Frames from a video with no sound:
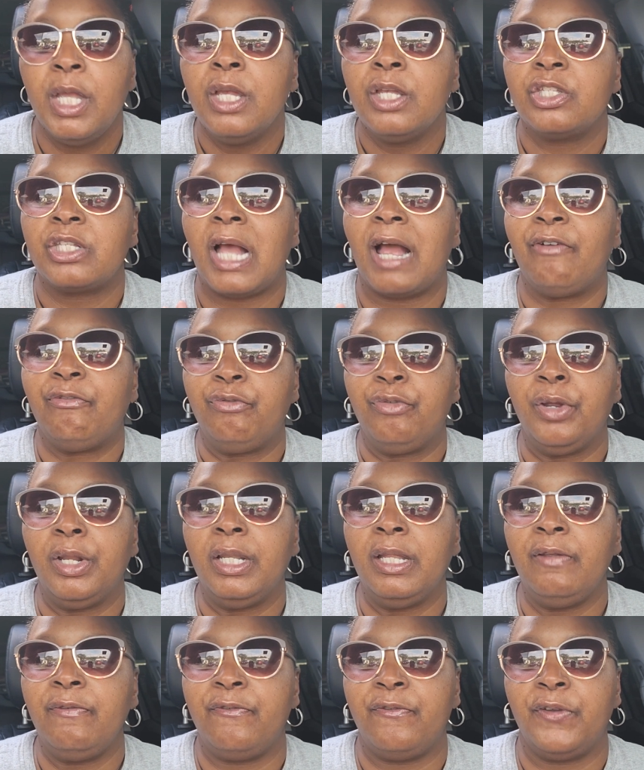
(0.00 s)
So I
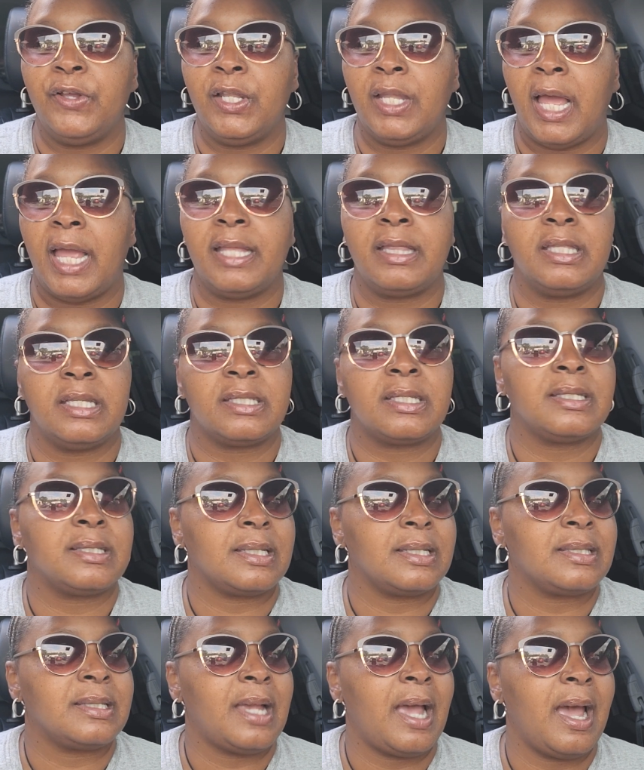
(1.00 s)
really feel like this is
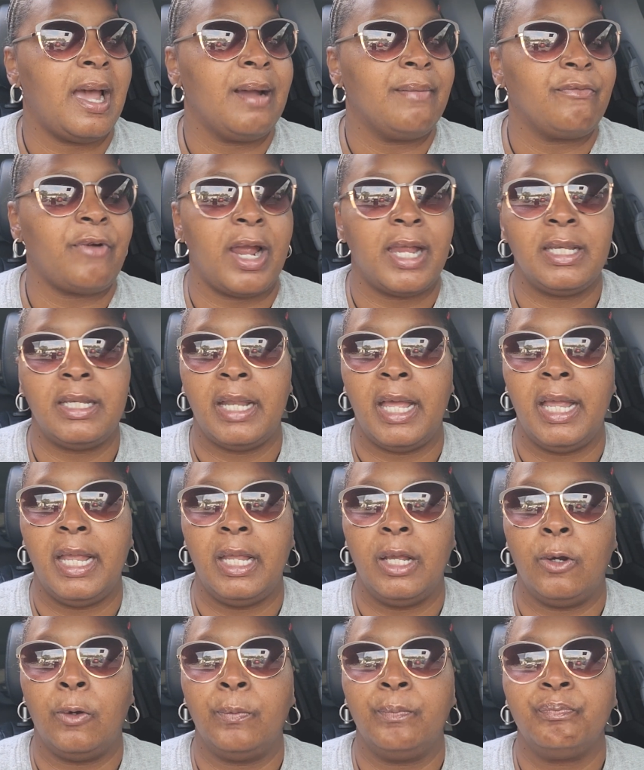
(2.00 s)
a time right
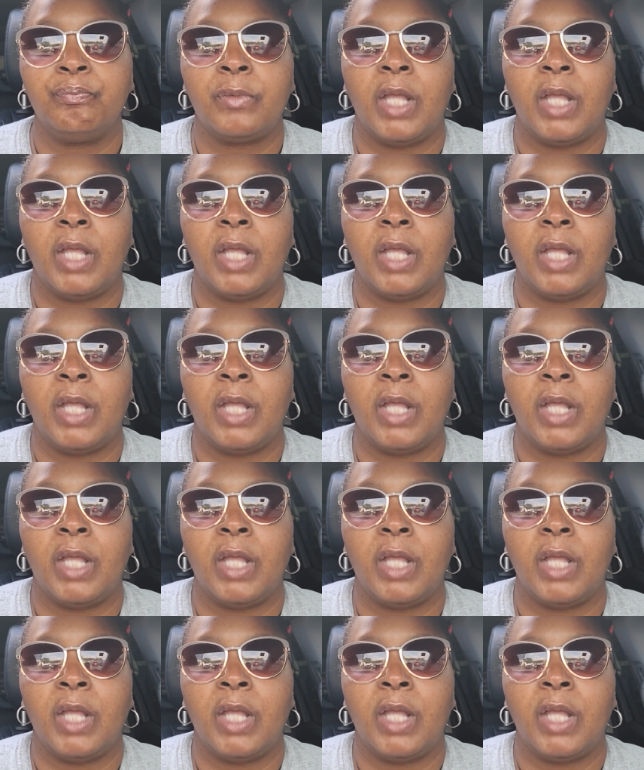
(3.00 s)
now,